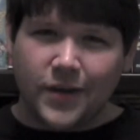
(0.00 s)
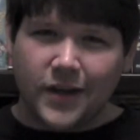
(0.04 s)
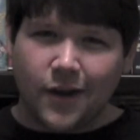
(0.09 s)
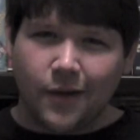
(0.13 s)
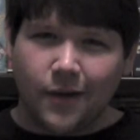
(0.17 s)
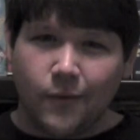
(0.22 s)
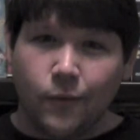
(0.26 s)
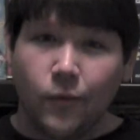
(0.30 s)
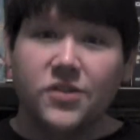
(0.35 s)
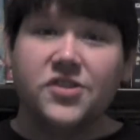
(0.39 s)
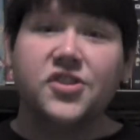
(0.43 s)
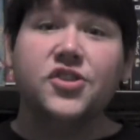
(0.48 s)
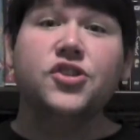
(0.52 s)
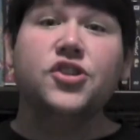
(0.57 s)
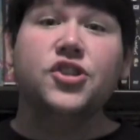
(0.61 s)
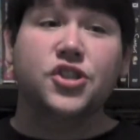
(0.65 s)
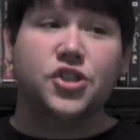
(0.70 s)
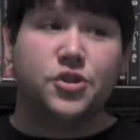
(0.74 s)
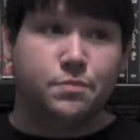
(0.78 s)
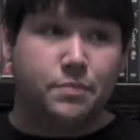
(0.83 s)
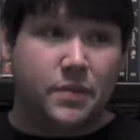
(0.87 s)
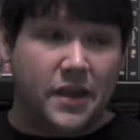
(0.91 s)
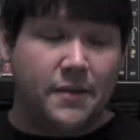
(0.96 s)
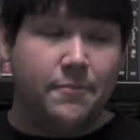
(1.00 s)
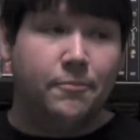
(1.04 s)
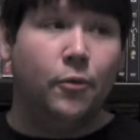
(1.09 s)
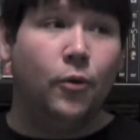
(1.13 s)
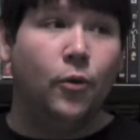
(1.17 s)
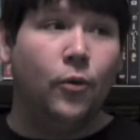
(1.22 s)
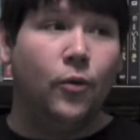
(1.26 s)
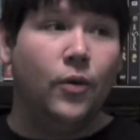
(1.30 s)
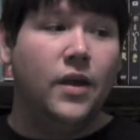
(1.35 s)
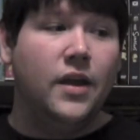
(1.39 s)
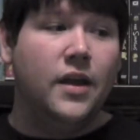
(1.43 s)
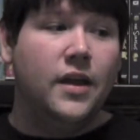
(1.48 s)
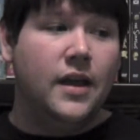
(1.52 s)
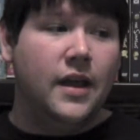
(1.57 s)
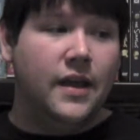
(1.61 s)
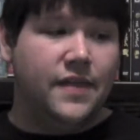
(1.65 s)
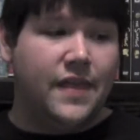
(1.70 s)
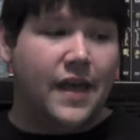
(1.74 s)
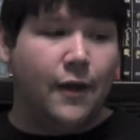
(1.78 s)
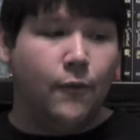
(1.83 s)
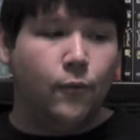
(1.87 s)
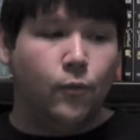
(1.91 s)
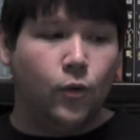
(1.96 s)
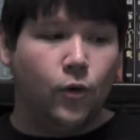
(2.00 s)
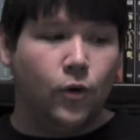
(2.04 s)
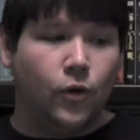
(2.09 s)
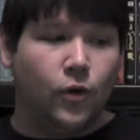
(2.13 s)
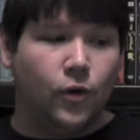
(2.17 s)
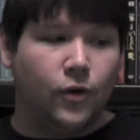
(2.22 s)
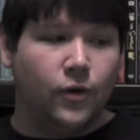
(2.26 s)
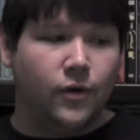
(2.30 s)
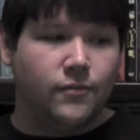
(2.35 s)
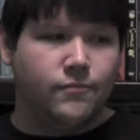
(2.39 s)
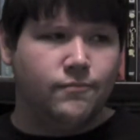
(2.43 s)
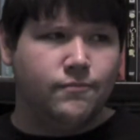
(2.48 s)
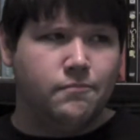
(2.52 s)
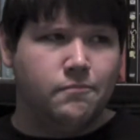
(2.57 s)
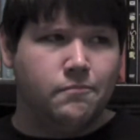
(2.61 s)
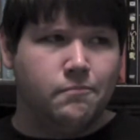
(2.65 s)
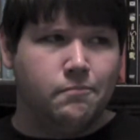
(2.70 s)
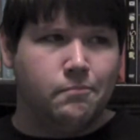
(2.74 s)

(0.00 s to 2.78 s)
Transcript: You know, it wasn't just people that were